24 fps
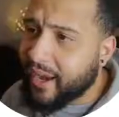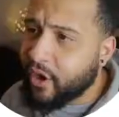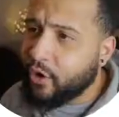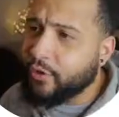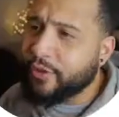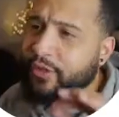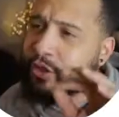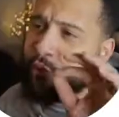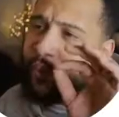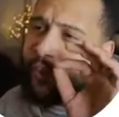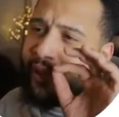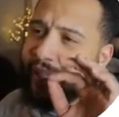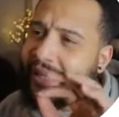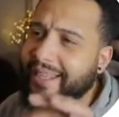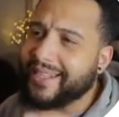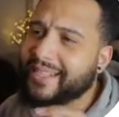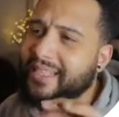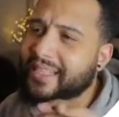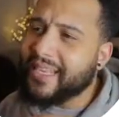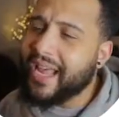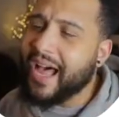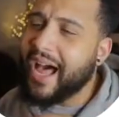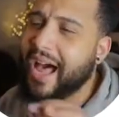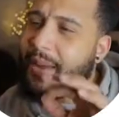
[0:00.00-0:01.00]
Know that the release
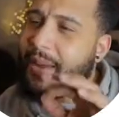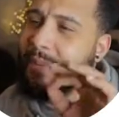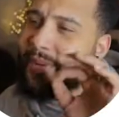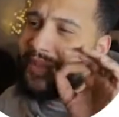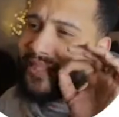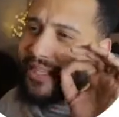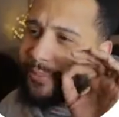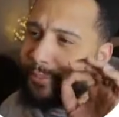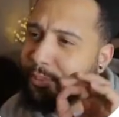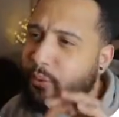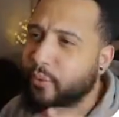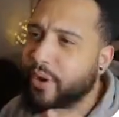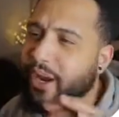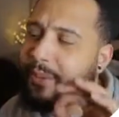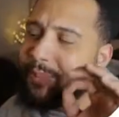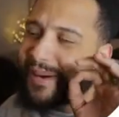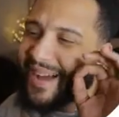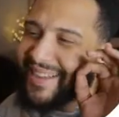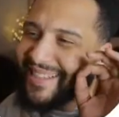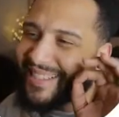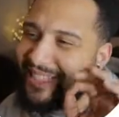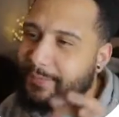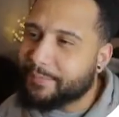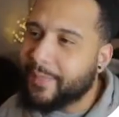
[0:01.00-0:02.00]
time is supported
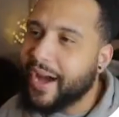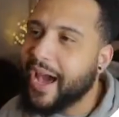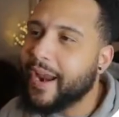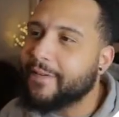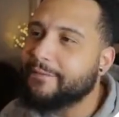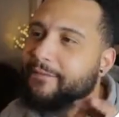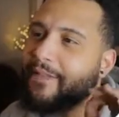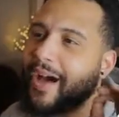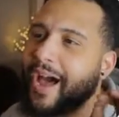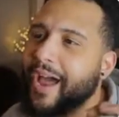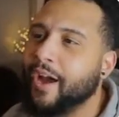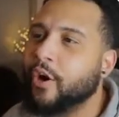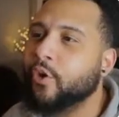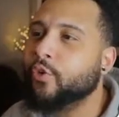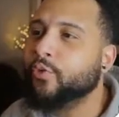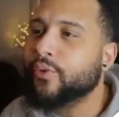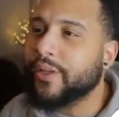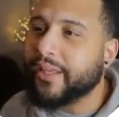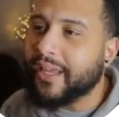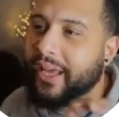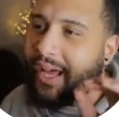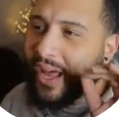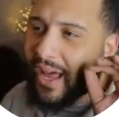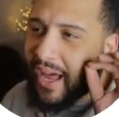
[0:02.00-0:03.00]
by Spotify
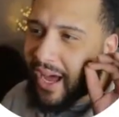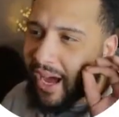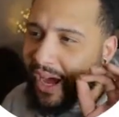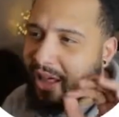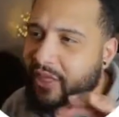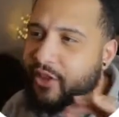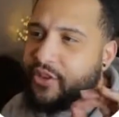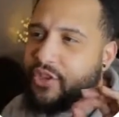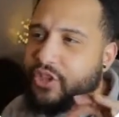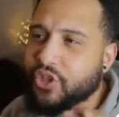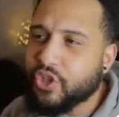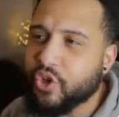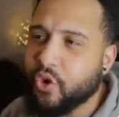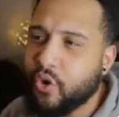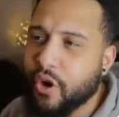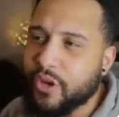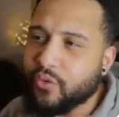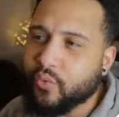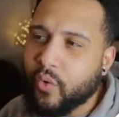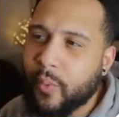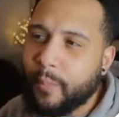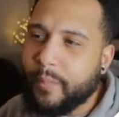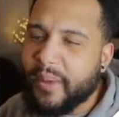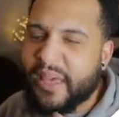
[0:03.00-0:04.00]
only. Other
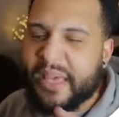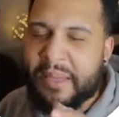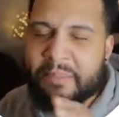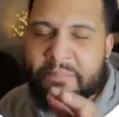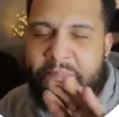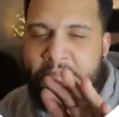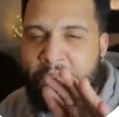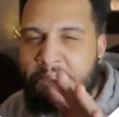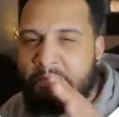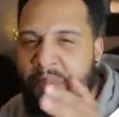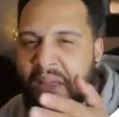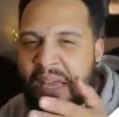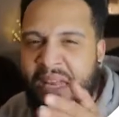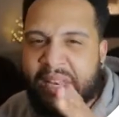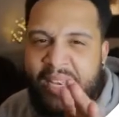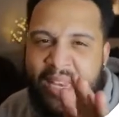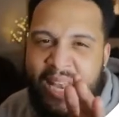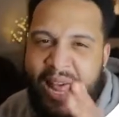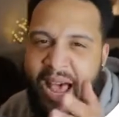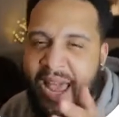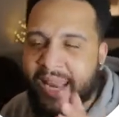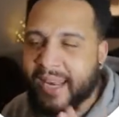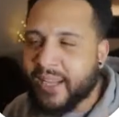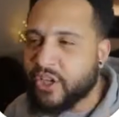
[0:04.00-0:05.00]
stores will be
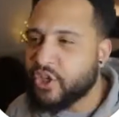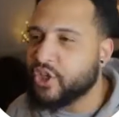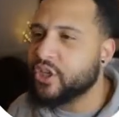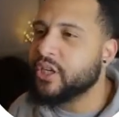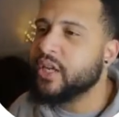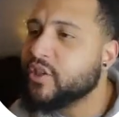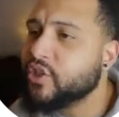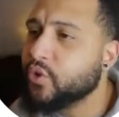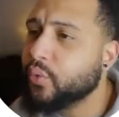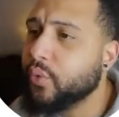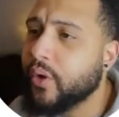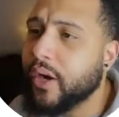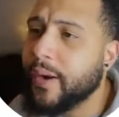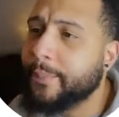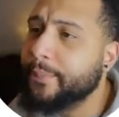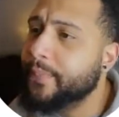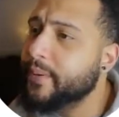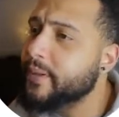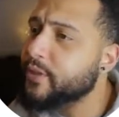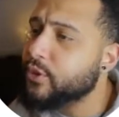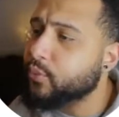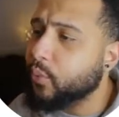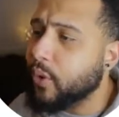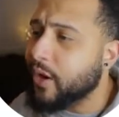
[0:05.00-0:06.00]
midnight-ish. So we're gonna
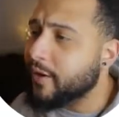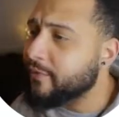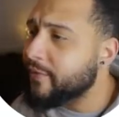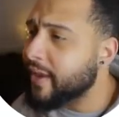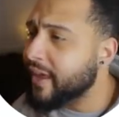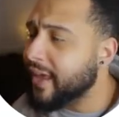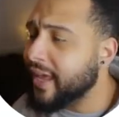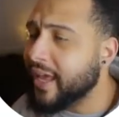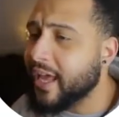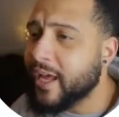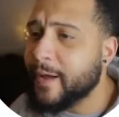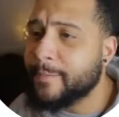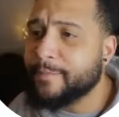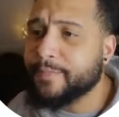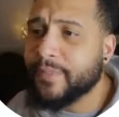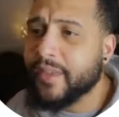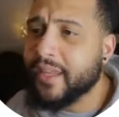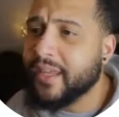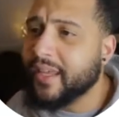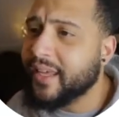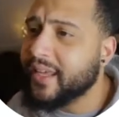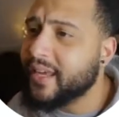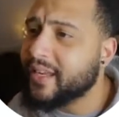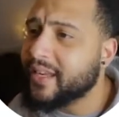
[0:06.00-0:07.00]
put 12 a.m.,
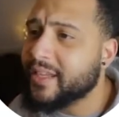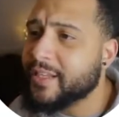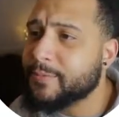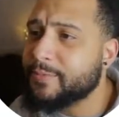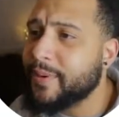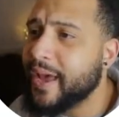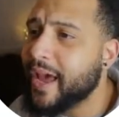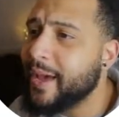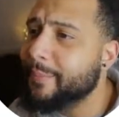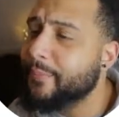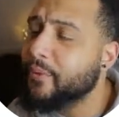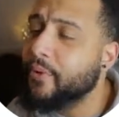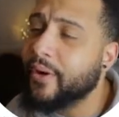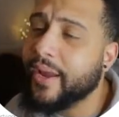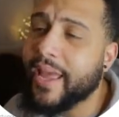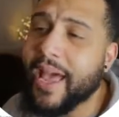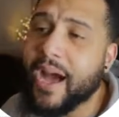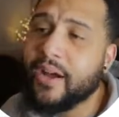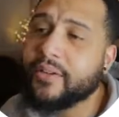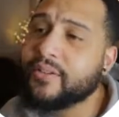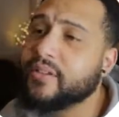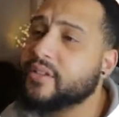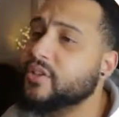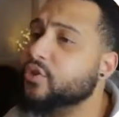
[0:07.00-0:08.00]
get this bad boy
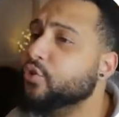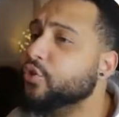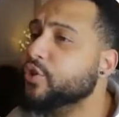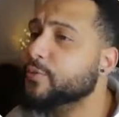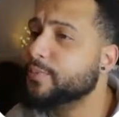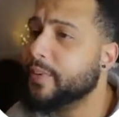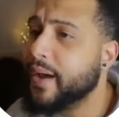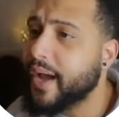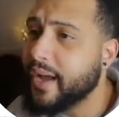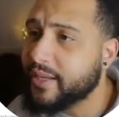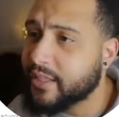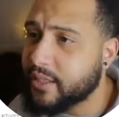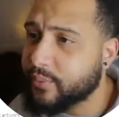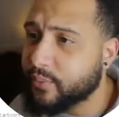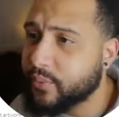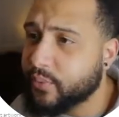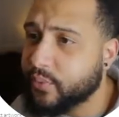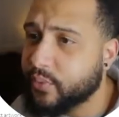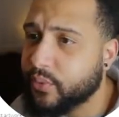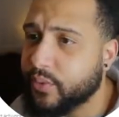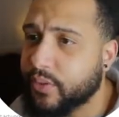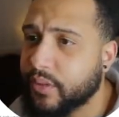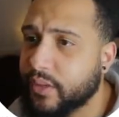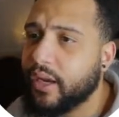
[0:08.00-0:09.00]
out as soon as possible.
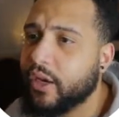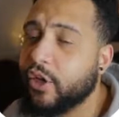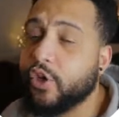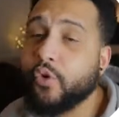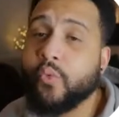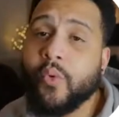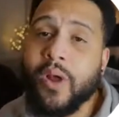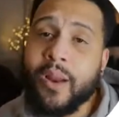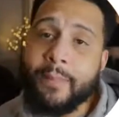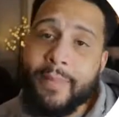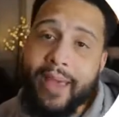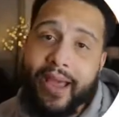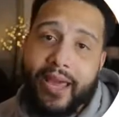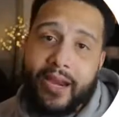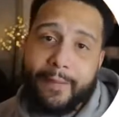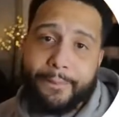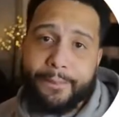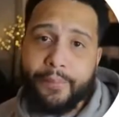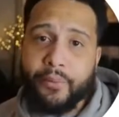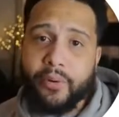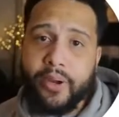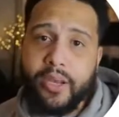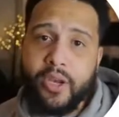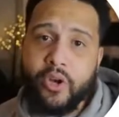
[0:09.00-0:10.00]
Do you want to make it a
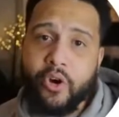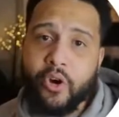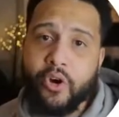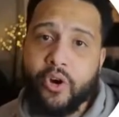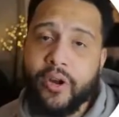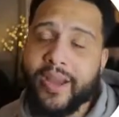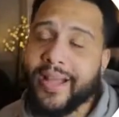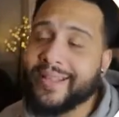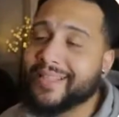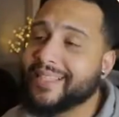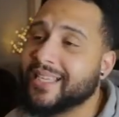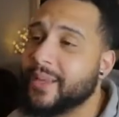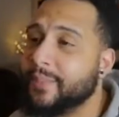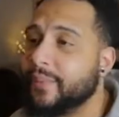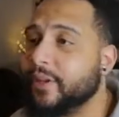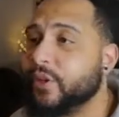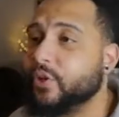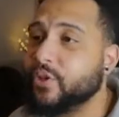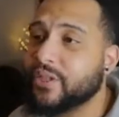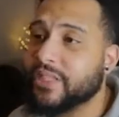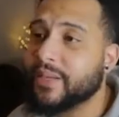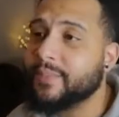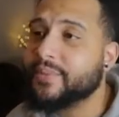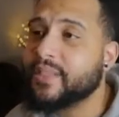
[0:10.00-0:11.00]
pre-order? Now, some of
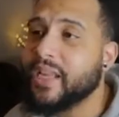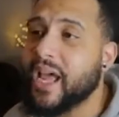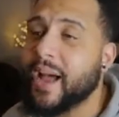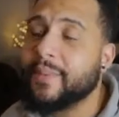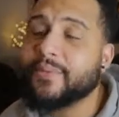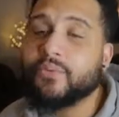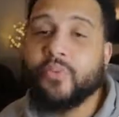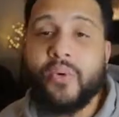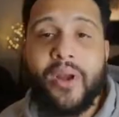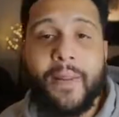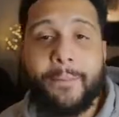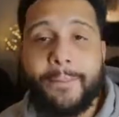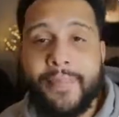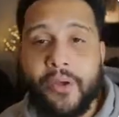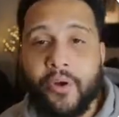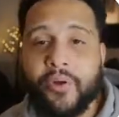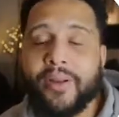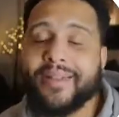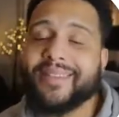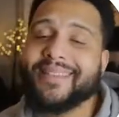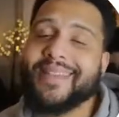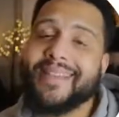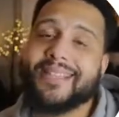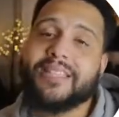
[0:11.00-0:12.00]
you sometimes want to build
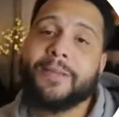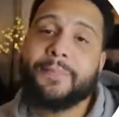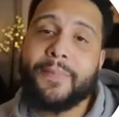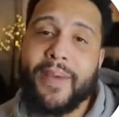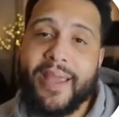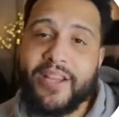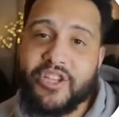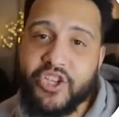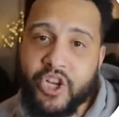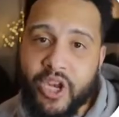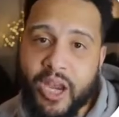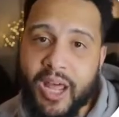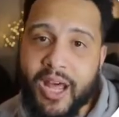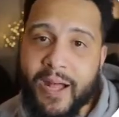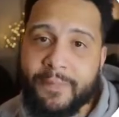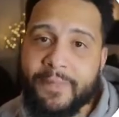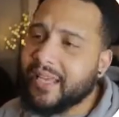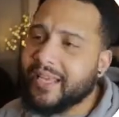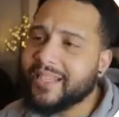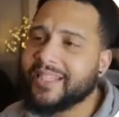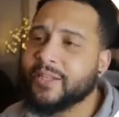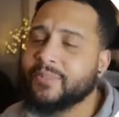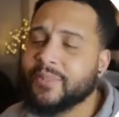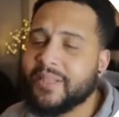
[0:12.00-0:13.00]
anticipation up,
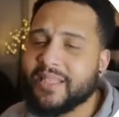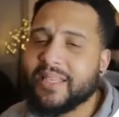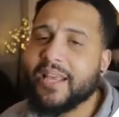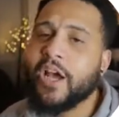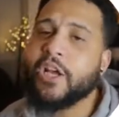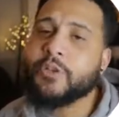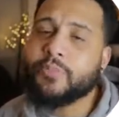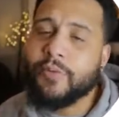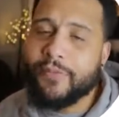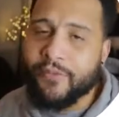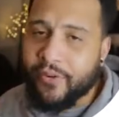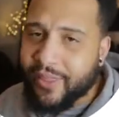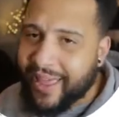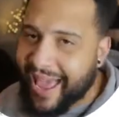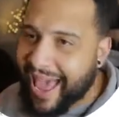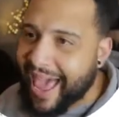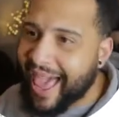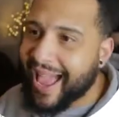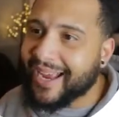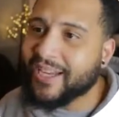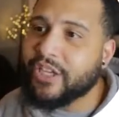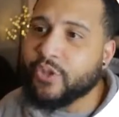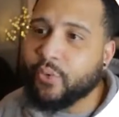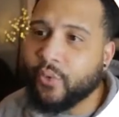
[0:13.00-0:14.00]
get some sales before the
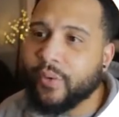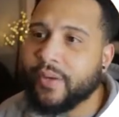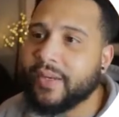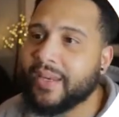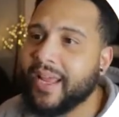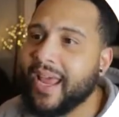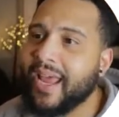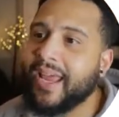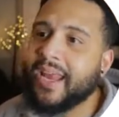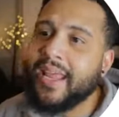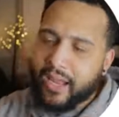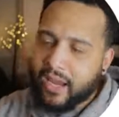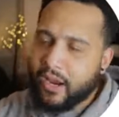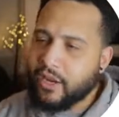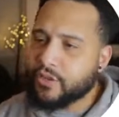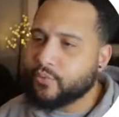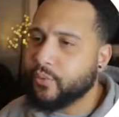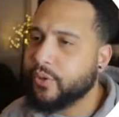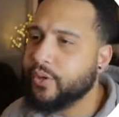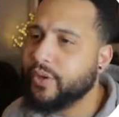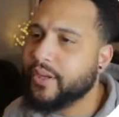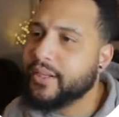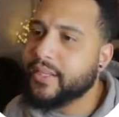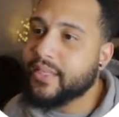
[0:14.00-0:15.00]
actual date. Here's
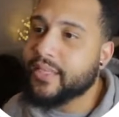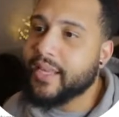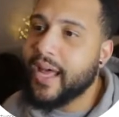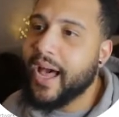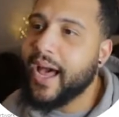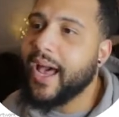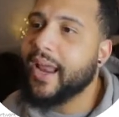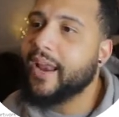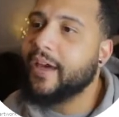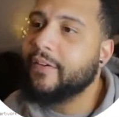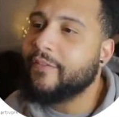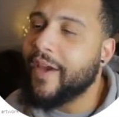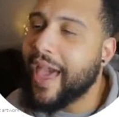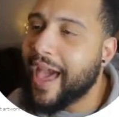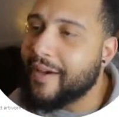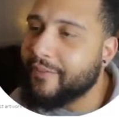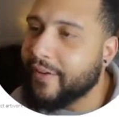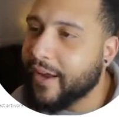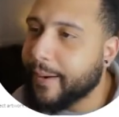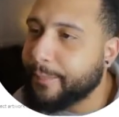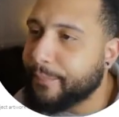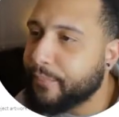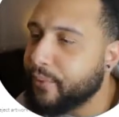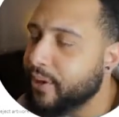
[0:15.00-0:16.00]
where you decide of
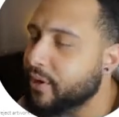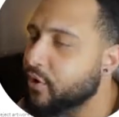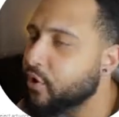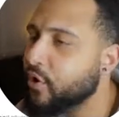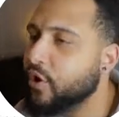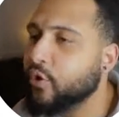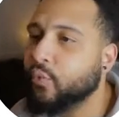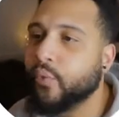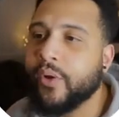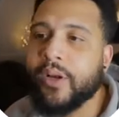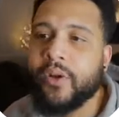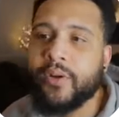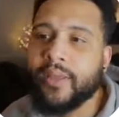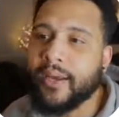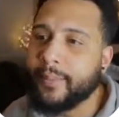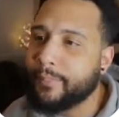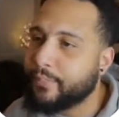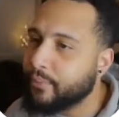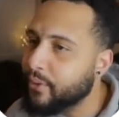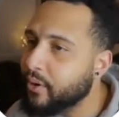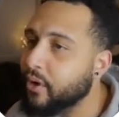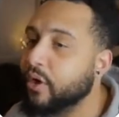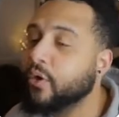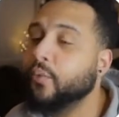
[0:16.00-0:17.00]
having a pre-order. We don't need a
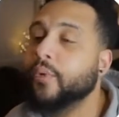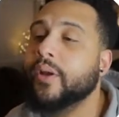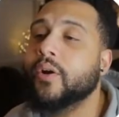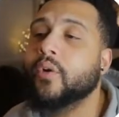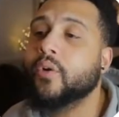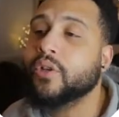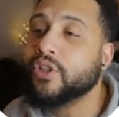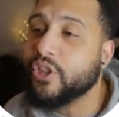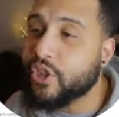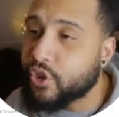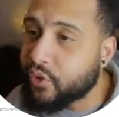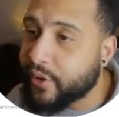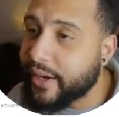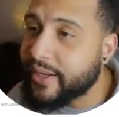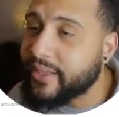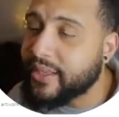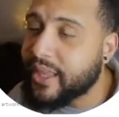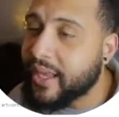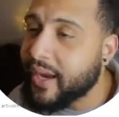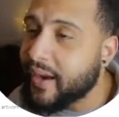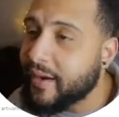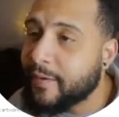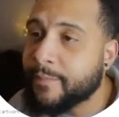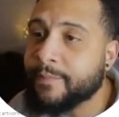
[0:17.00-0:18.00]
pre-order, we're going straight
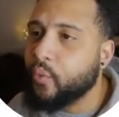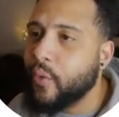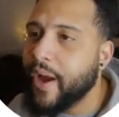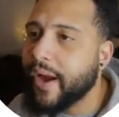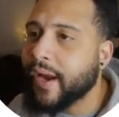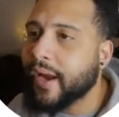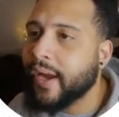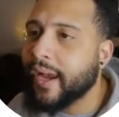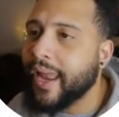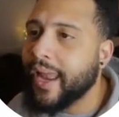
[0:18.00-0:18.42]
there. Record